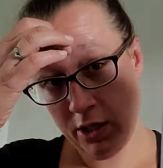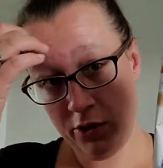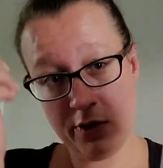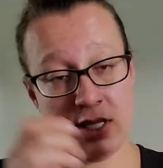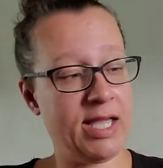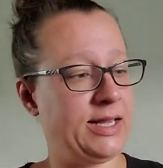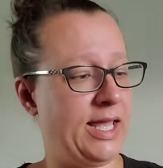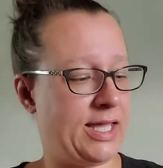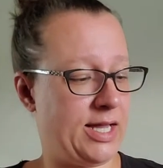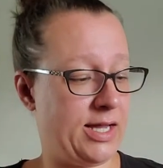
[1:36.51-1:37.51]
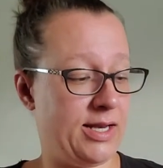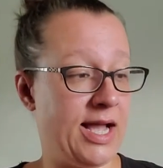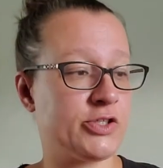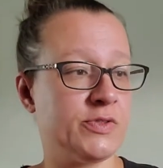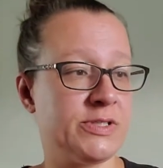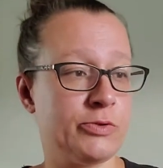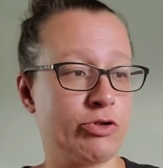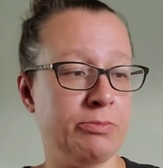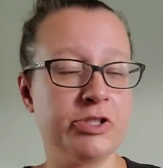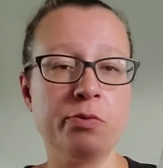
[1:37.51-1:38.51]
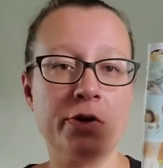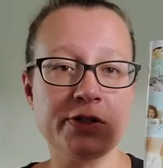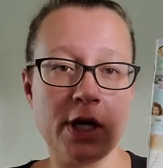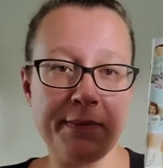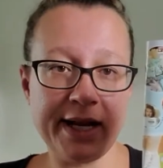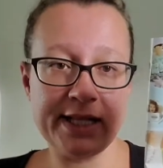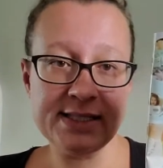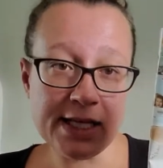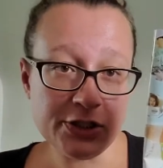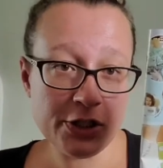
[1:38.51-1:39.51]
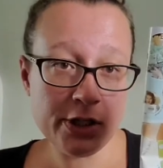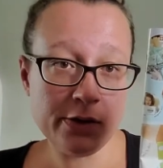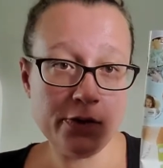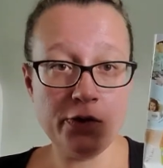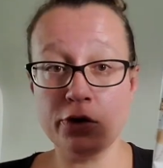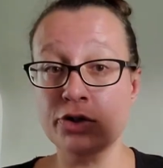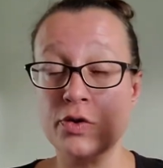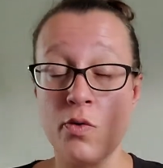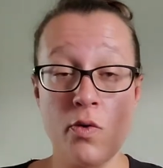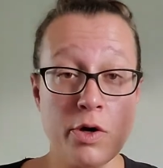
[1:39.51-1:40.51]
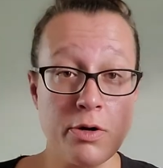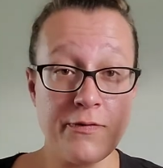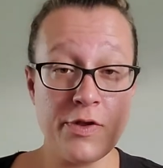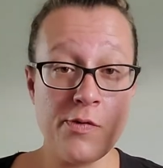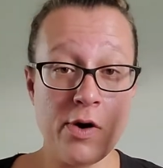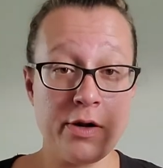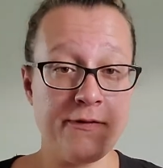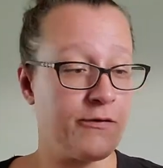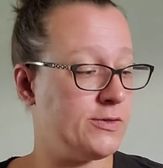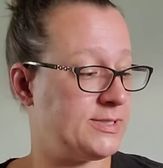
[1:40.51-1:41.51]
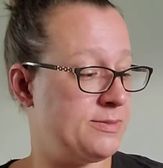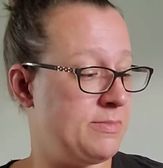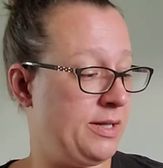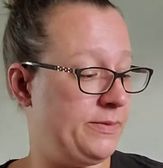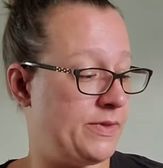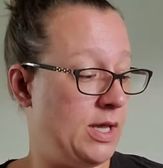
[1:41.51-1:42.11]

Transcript: You can get like an actual subscription where it's automatically sent to you. You can just order it if you want in the first of the month.